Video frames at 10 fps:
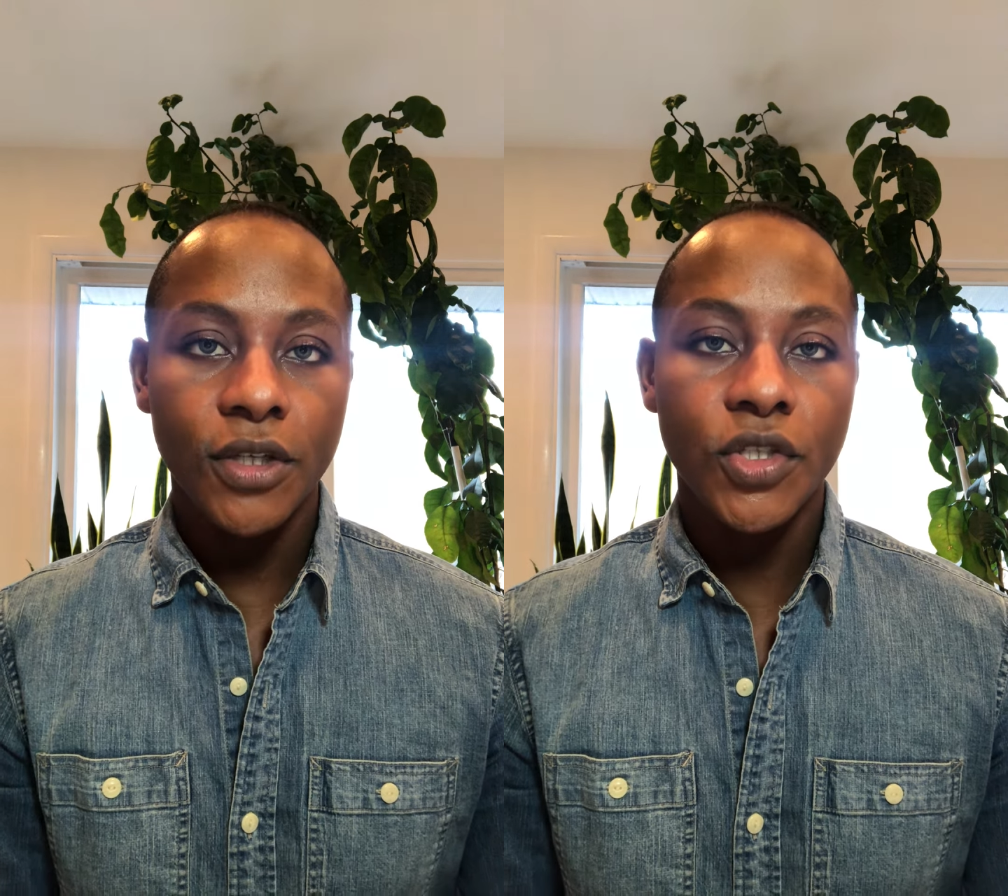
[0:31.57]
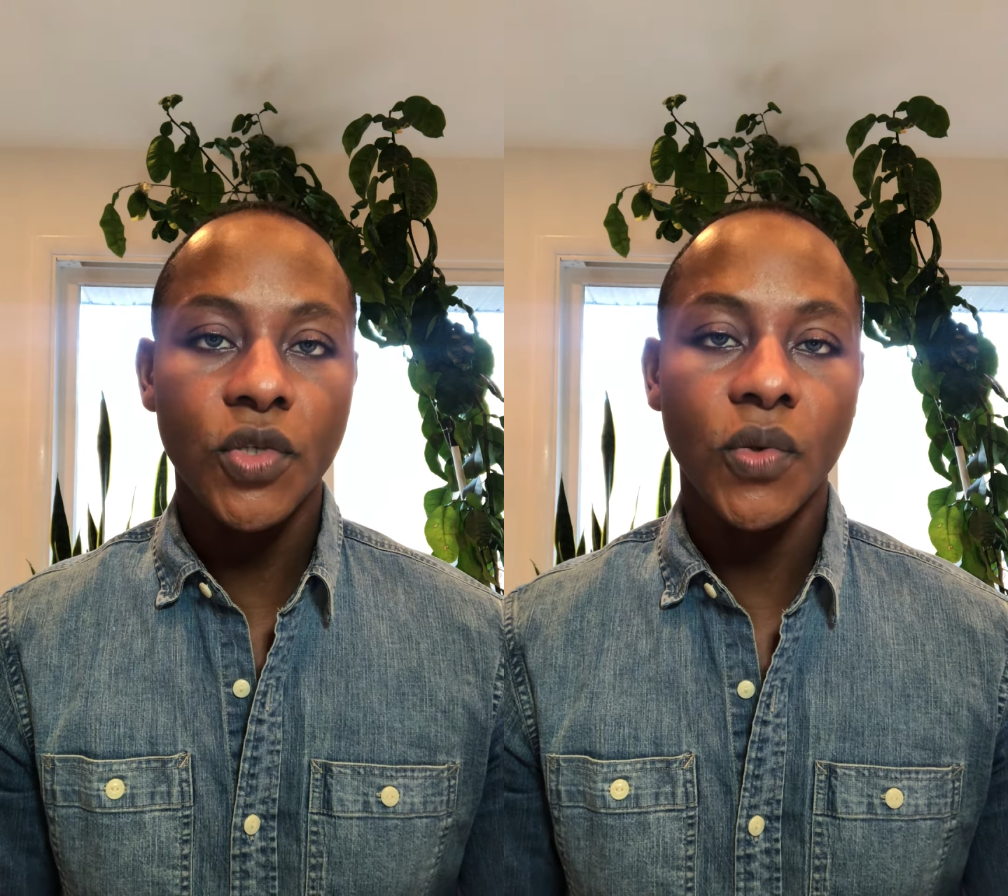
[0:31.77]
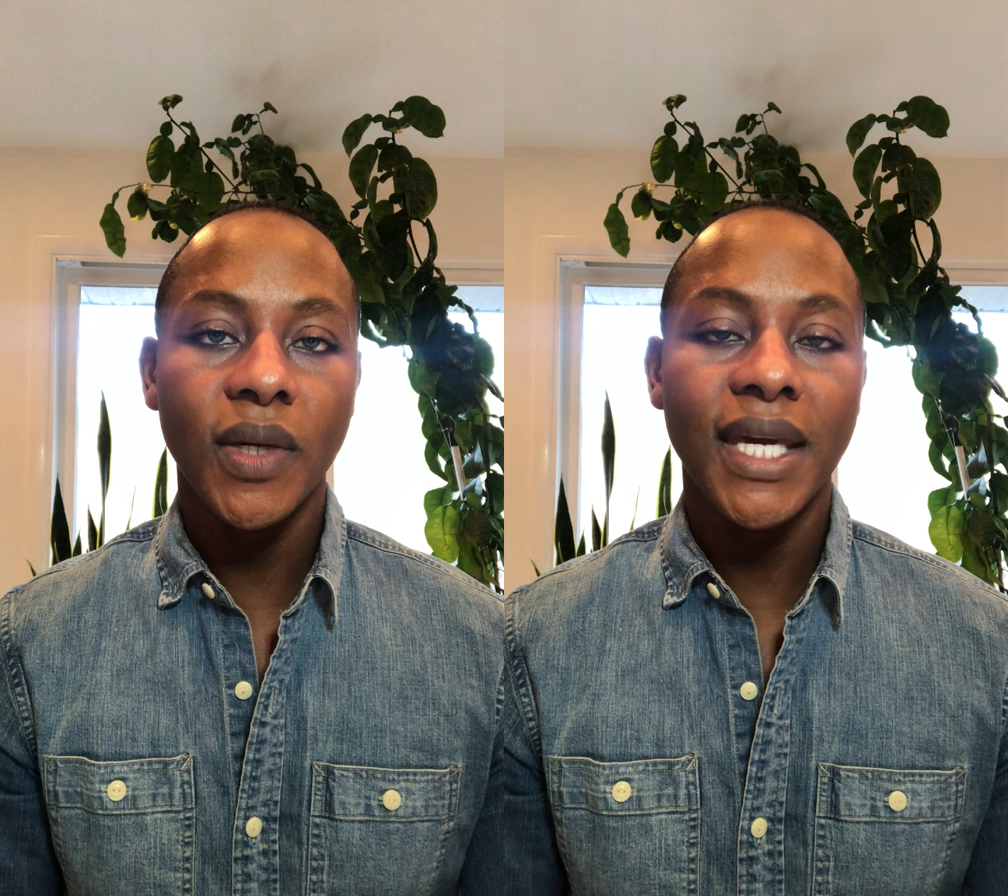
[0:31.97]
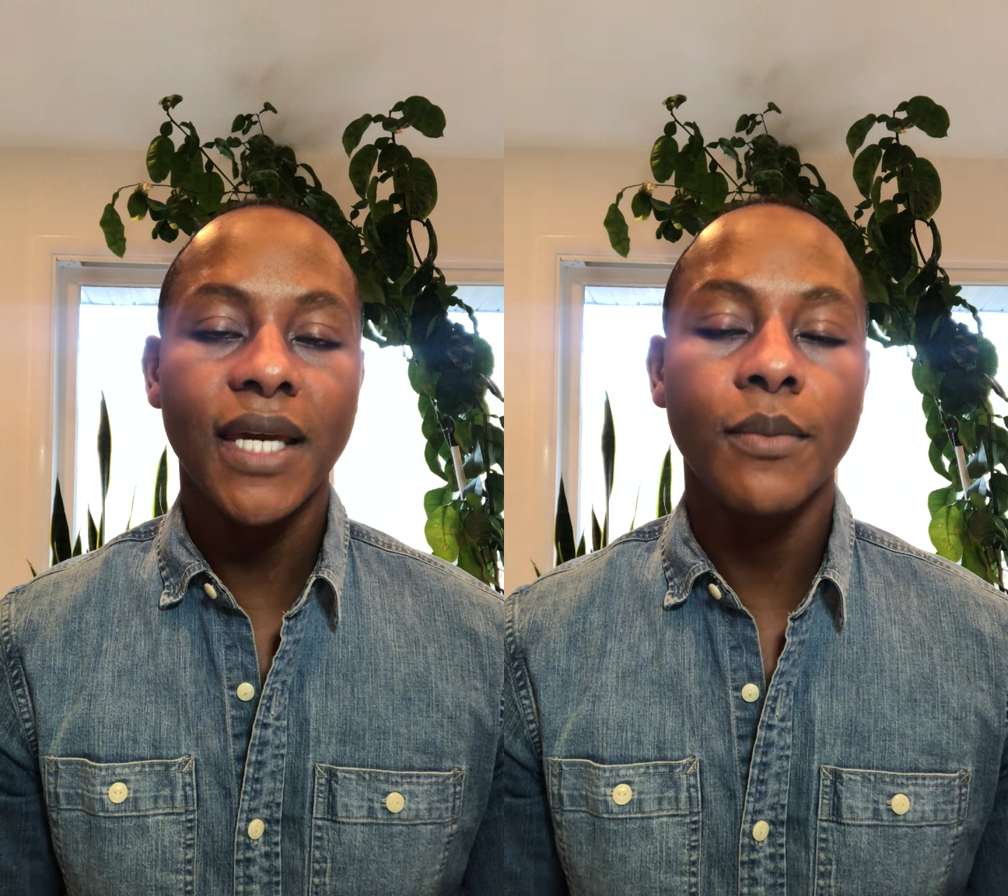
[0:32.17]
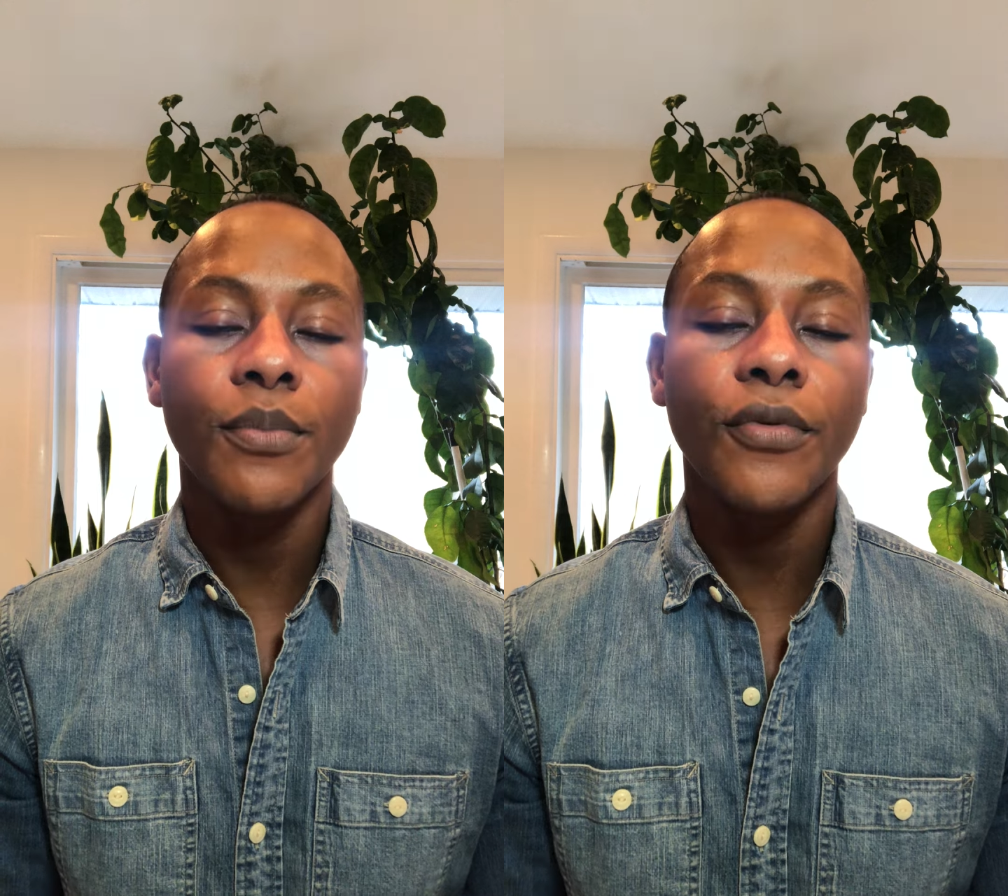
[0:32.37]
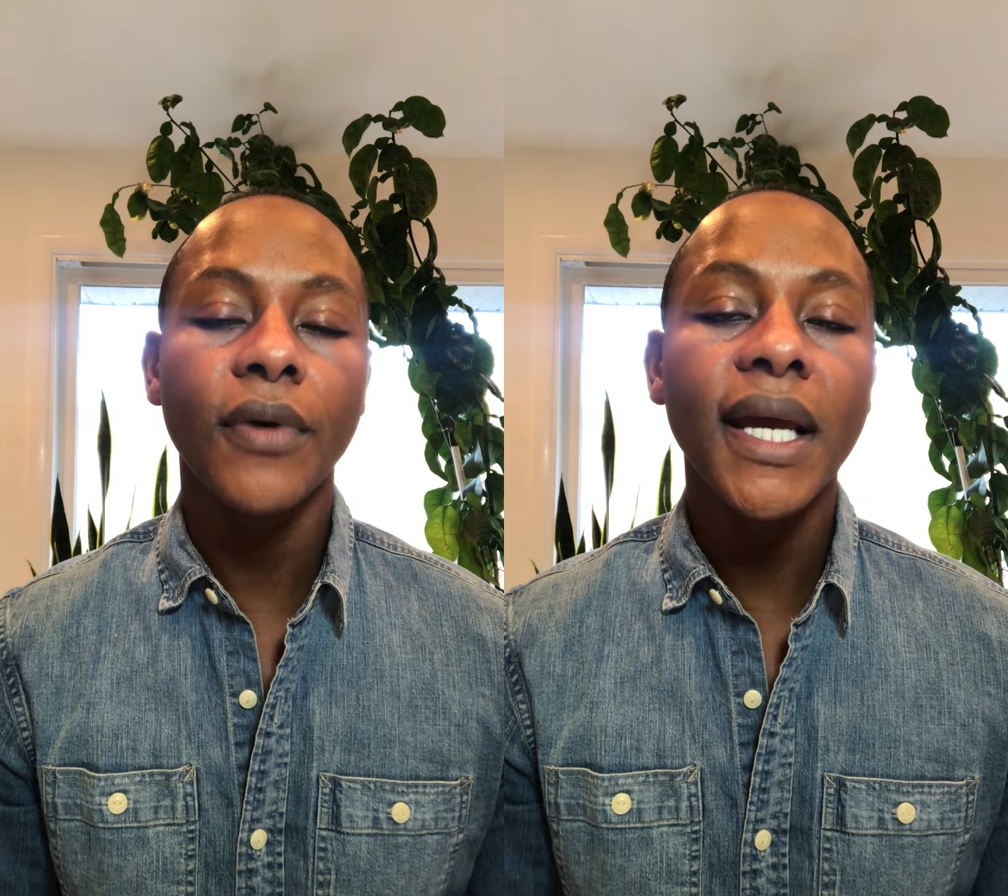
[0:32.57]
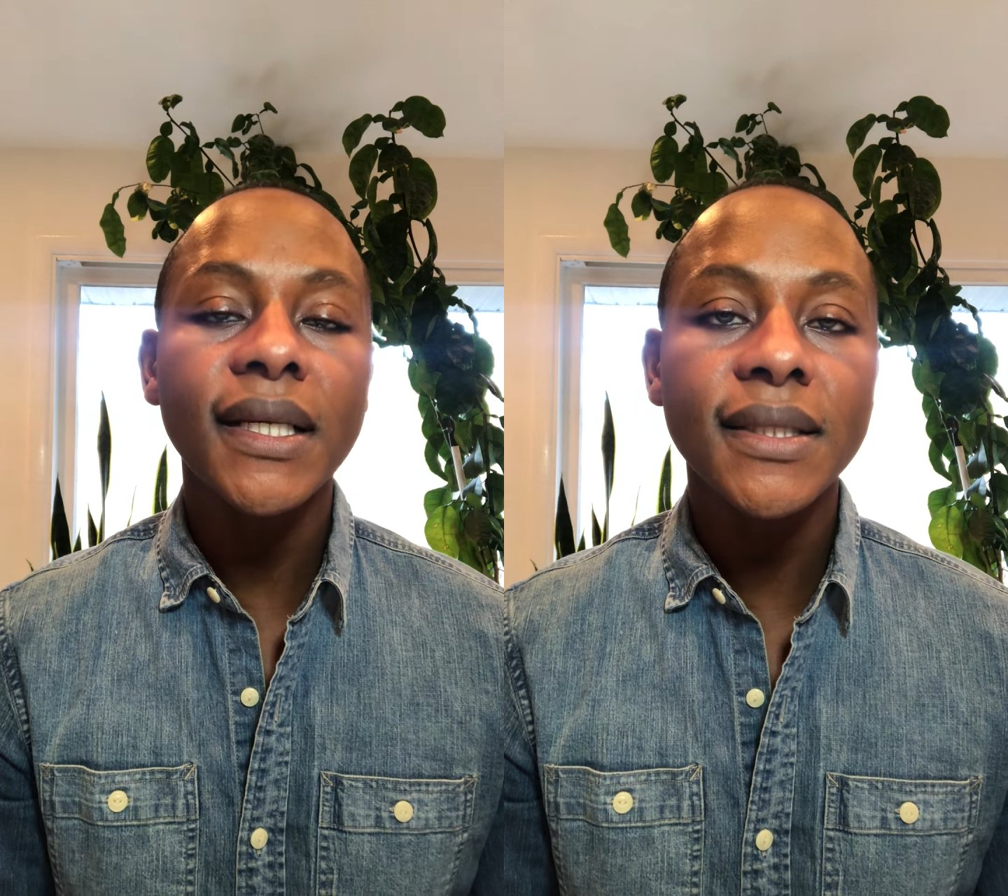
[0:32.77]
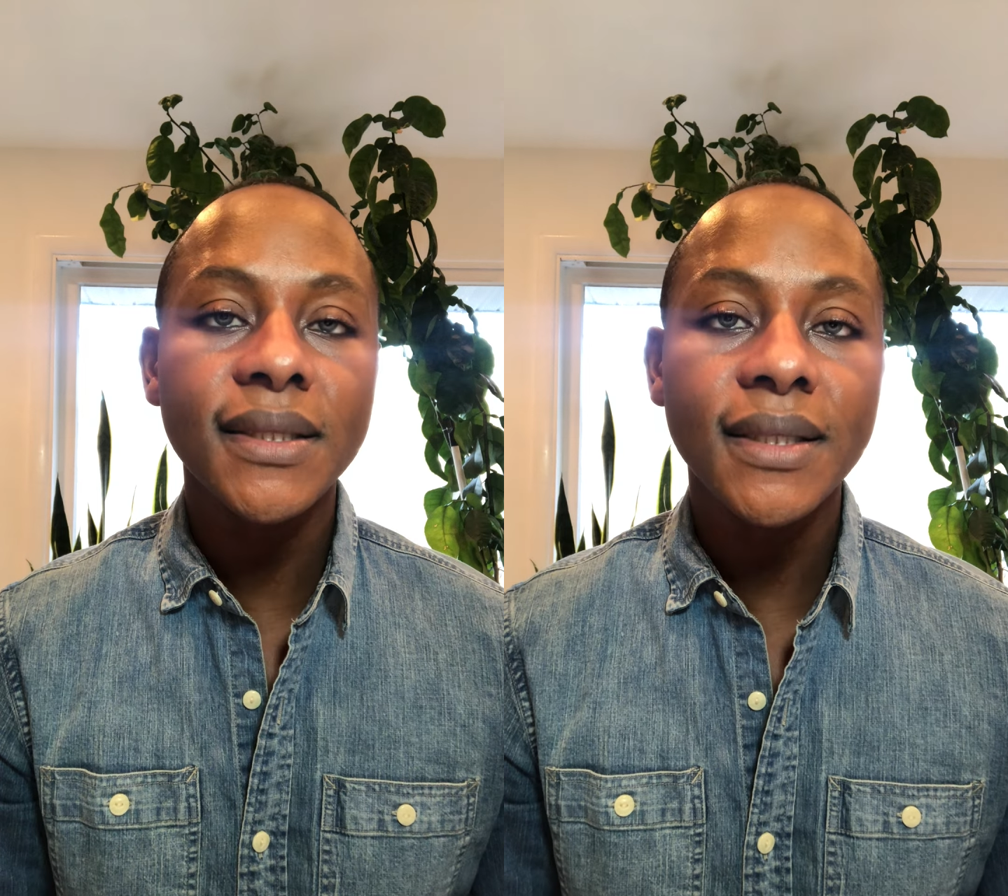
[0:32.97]
to
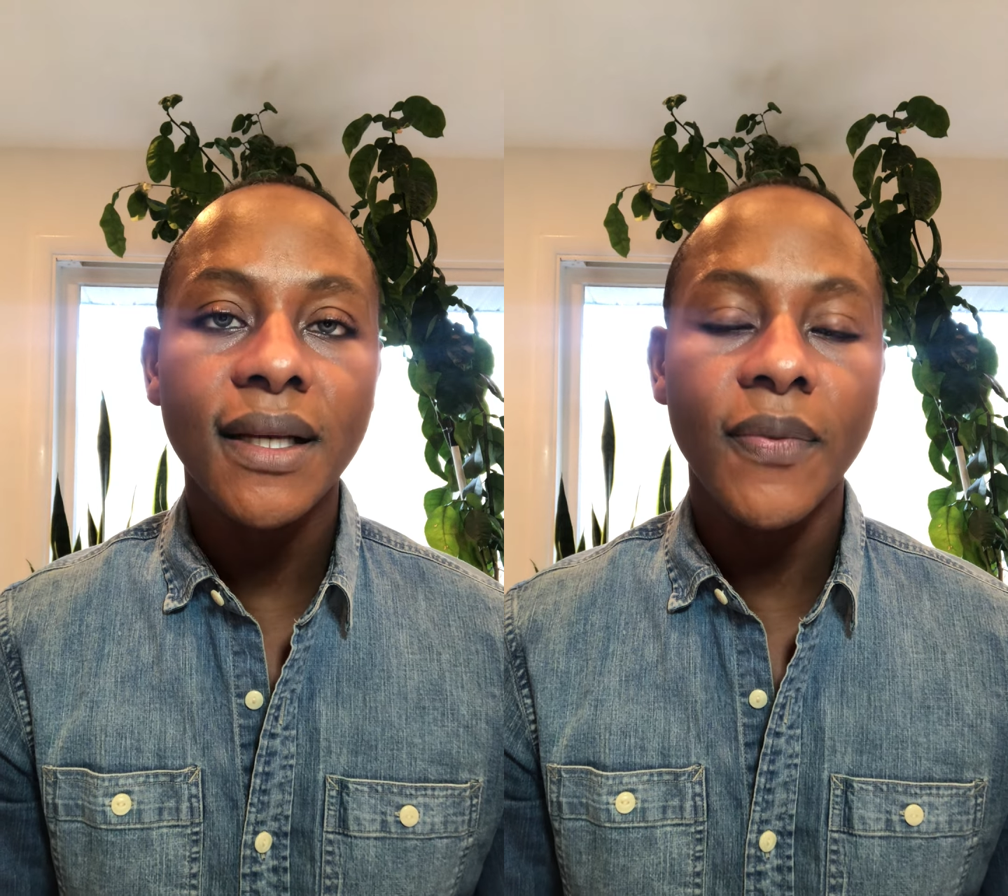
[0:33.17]
embrace